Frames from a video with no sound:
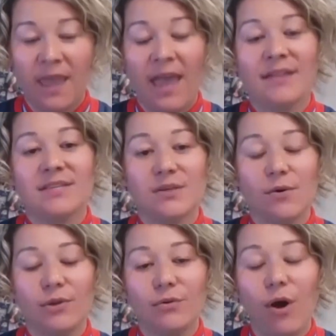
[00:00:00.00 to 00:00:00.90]
and so
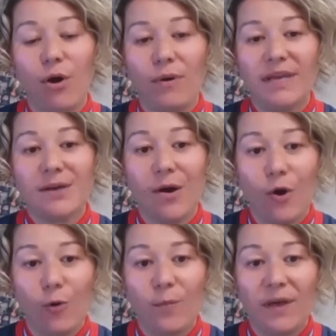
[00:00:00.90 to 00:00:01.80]
you always
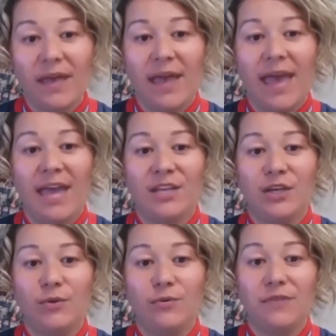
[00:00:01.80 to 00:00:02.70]
hope and
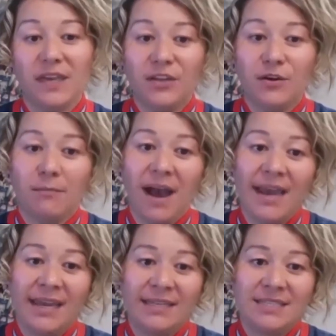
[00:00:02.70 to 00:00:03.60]
you think in your
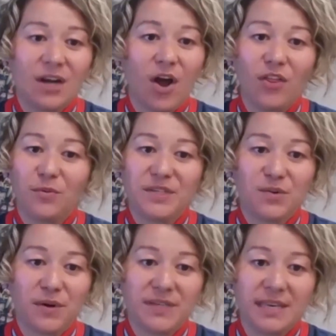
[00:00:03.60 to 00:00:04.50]
mind that all the
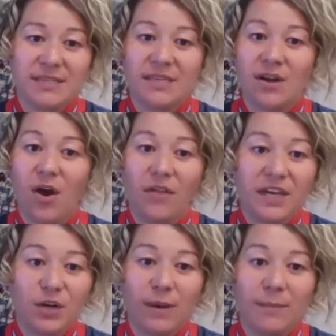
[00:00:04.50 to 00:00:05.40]
resources and all the
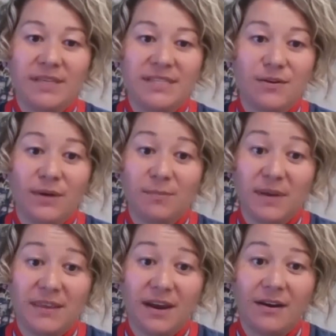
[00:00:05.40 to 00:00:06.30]
equipment is going to
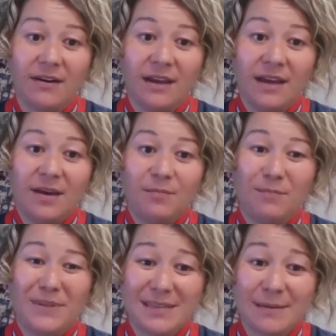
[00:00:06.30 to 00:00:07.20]
be there,
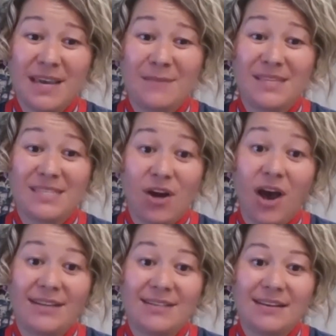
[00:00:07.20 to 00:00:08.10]
but sometimes it's
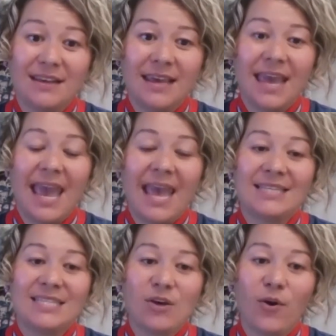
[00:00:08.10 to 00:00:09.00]
not.
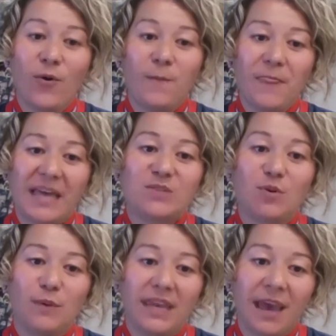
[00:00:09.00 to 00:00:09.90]
And so that's
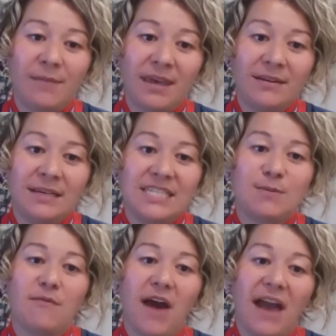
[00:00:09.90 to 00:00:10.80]
where we come in to
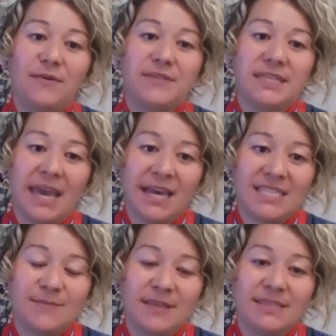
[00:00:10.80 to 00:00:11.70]
provide those
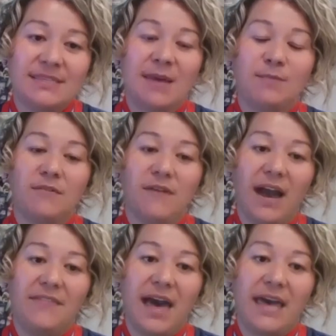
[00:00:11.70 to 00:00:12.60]
enhancements and
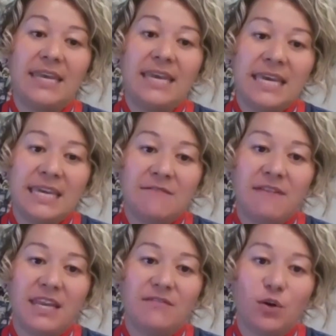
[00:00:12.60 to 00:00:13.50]
provide that
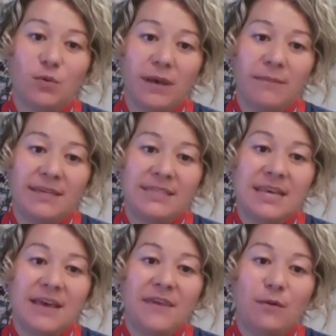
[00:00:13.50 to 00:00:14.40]
innovative equipment
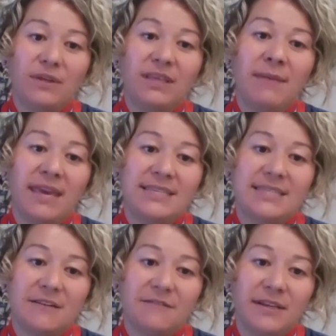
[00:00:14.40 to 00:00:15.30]
that really makes a
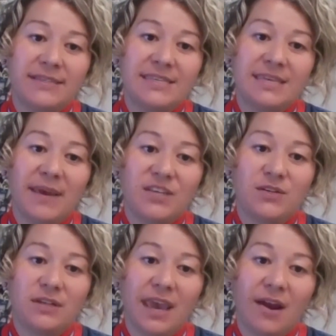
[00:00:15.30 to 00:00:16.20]
difference in
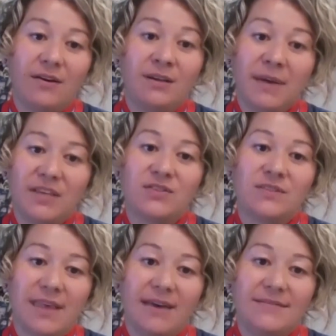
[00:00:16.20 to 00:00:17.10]
patient care and in
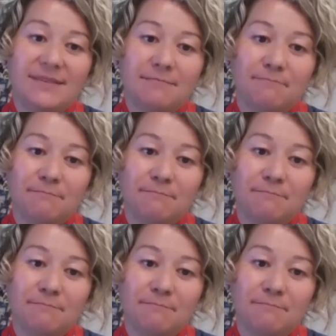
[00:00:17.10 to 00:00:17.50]
patients' lives.